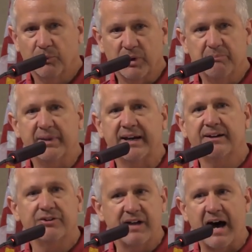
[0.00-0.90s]
when
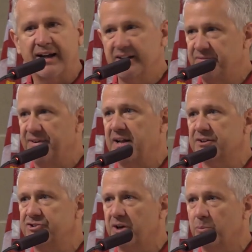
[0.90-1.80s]
men are not in
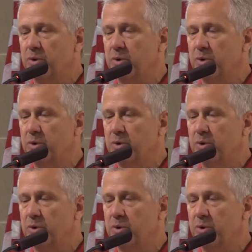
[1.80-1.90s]
fellowship,